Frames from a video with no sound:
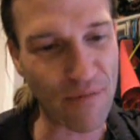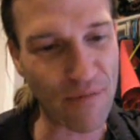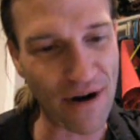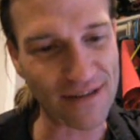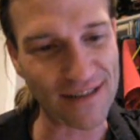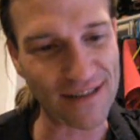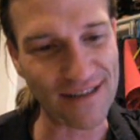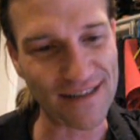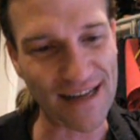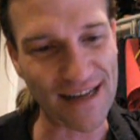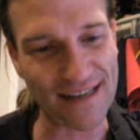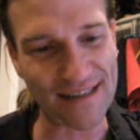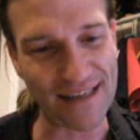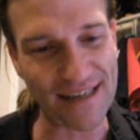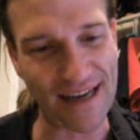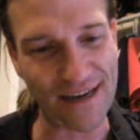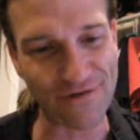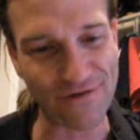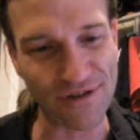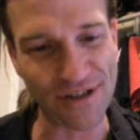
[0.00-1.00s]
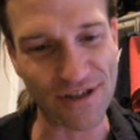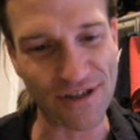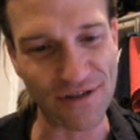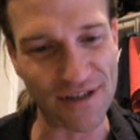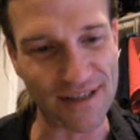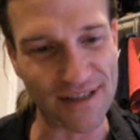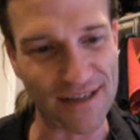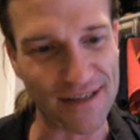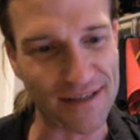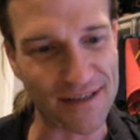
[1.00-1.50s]
Presence at the entrance
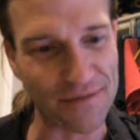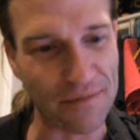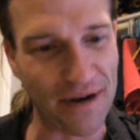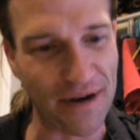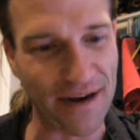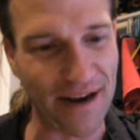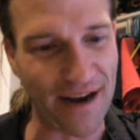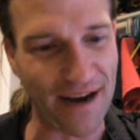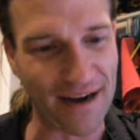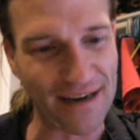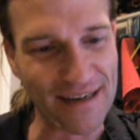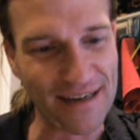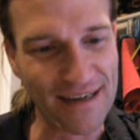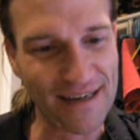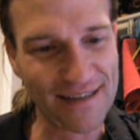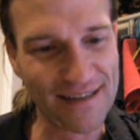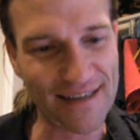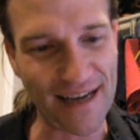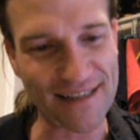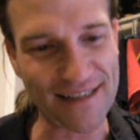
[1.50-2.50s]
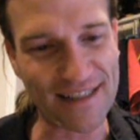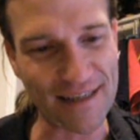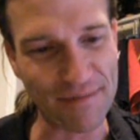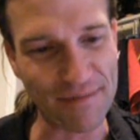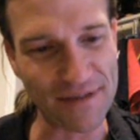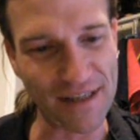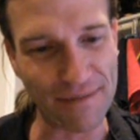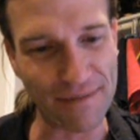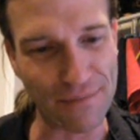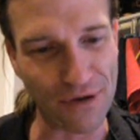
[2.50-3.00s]
to the tent of meeting. Take
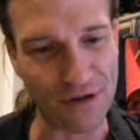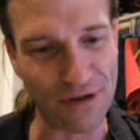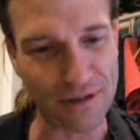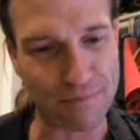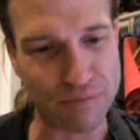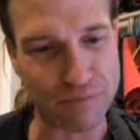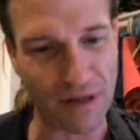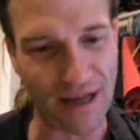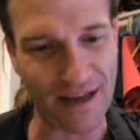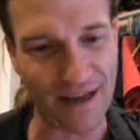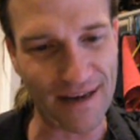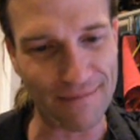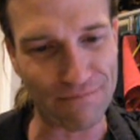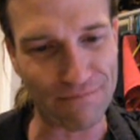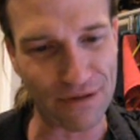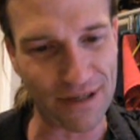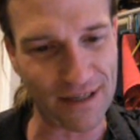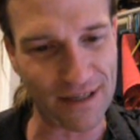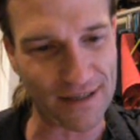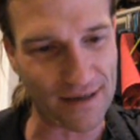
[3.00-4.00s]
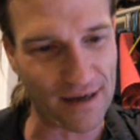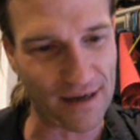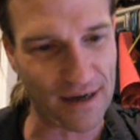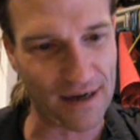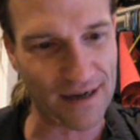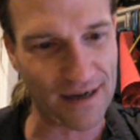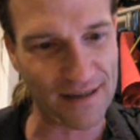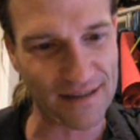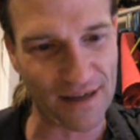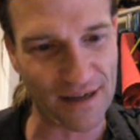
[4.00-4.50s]
some of the bull's blood and put it
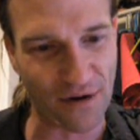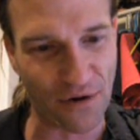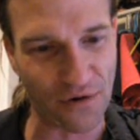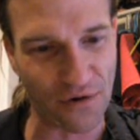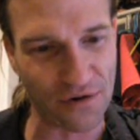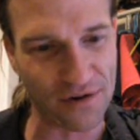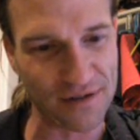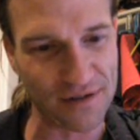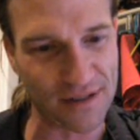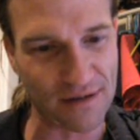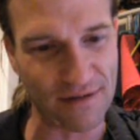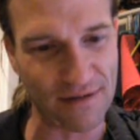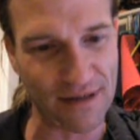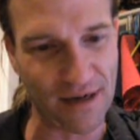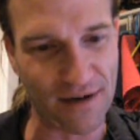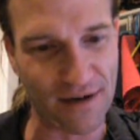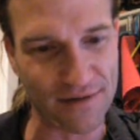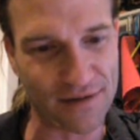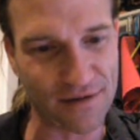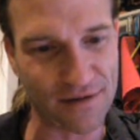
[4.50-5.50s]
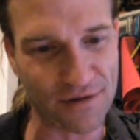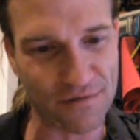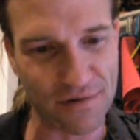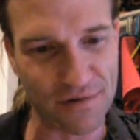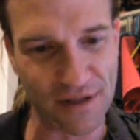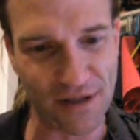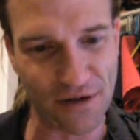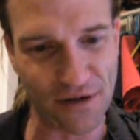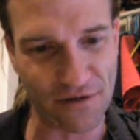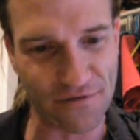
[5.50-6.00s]
on the horns of the altar
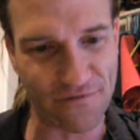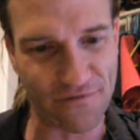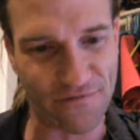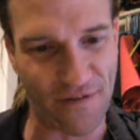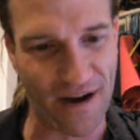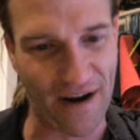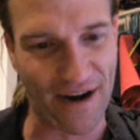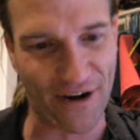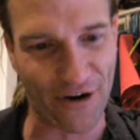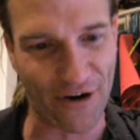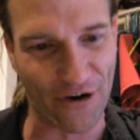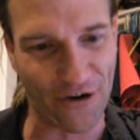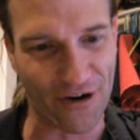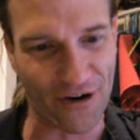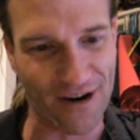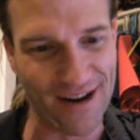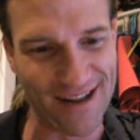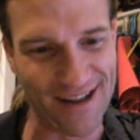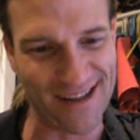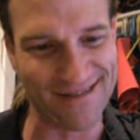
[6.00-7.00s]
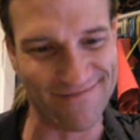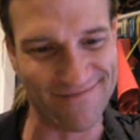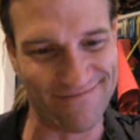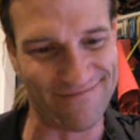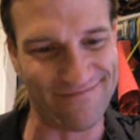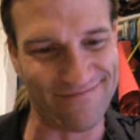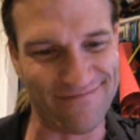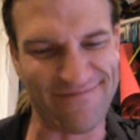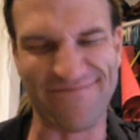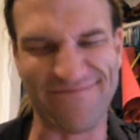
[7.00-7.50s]
with your finger.
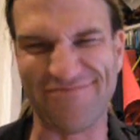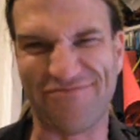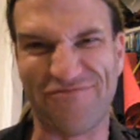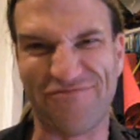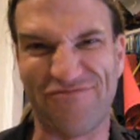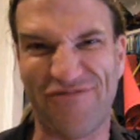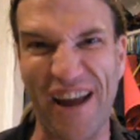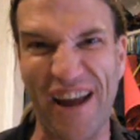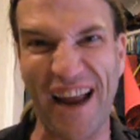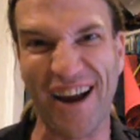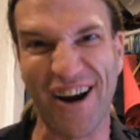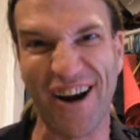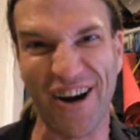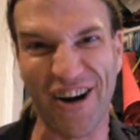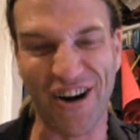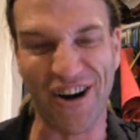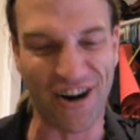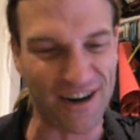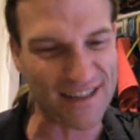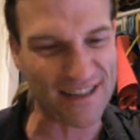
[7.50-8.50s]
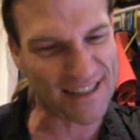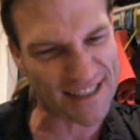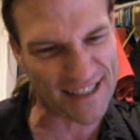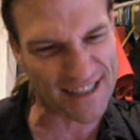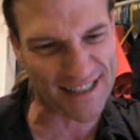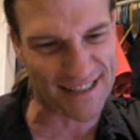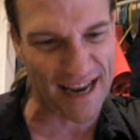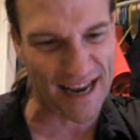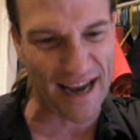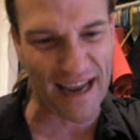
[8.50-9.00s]
Finger.
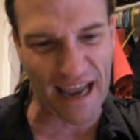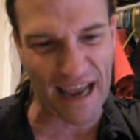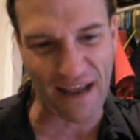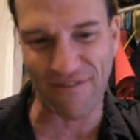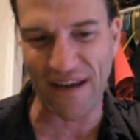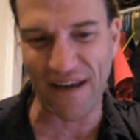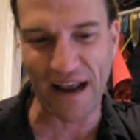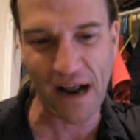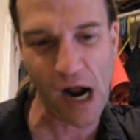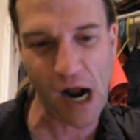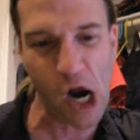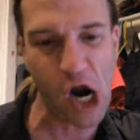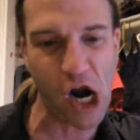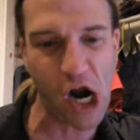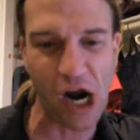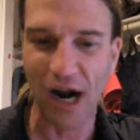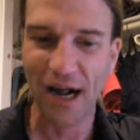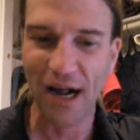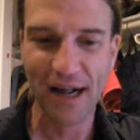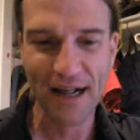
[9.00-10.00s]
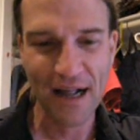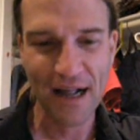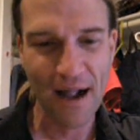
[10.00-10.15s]
Stinky finger.